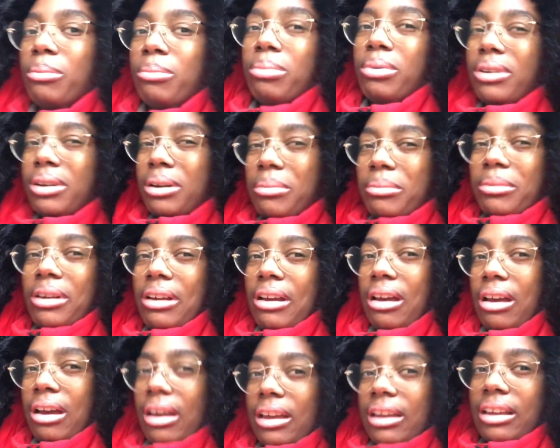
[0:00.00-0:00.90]
but I'm
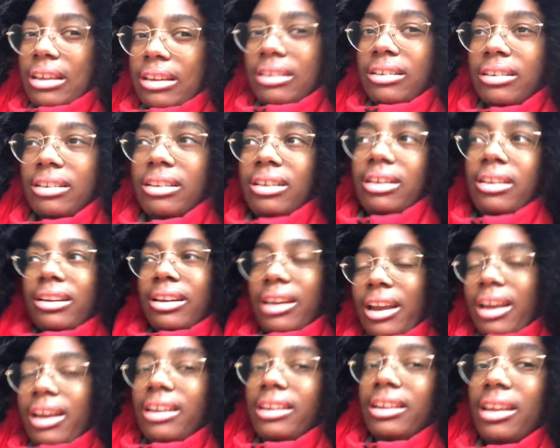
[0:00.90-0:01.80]
not,
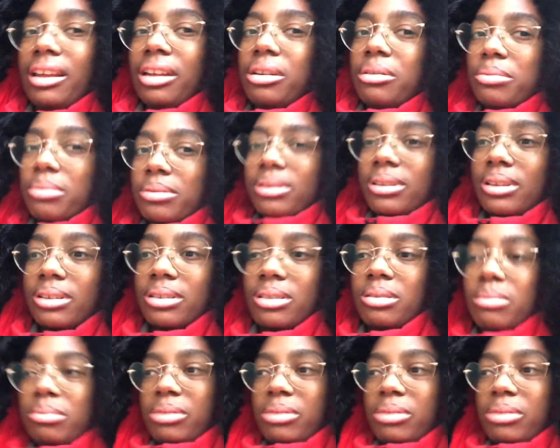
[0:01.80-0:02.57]
and that upsets